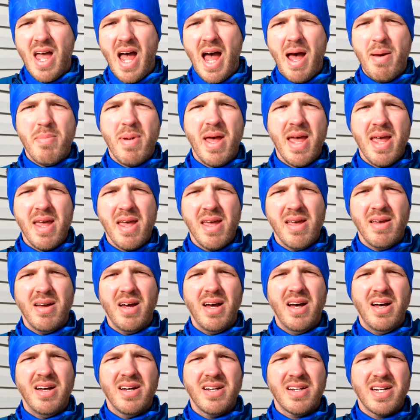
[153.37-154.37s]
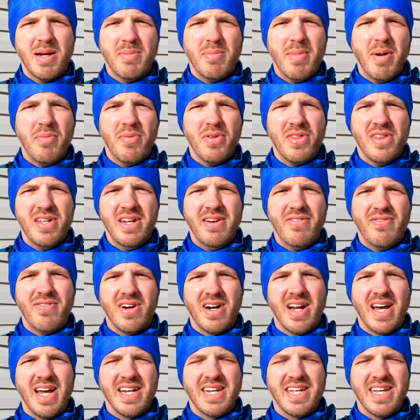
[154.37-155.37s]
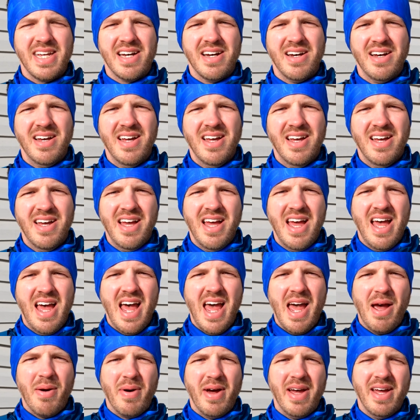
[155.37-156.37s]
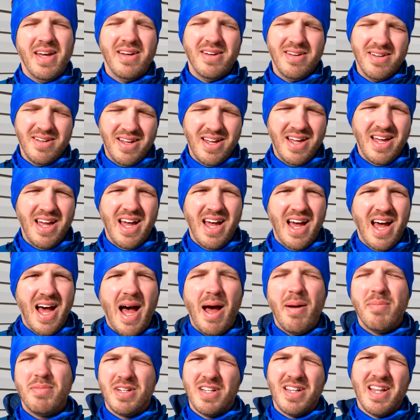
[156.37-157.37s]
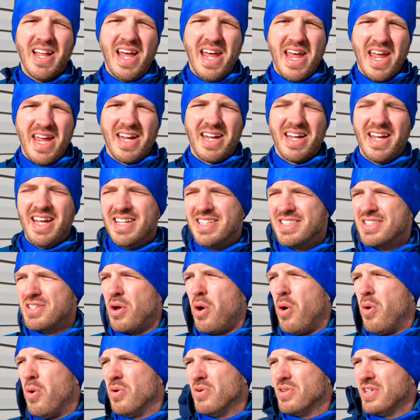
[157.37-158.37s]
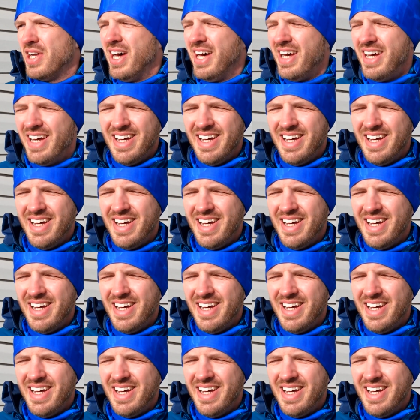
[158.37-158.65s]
I may come up with a different idea. Anyway, I'm delaying. It's cold.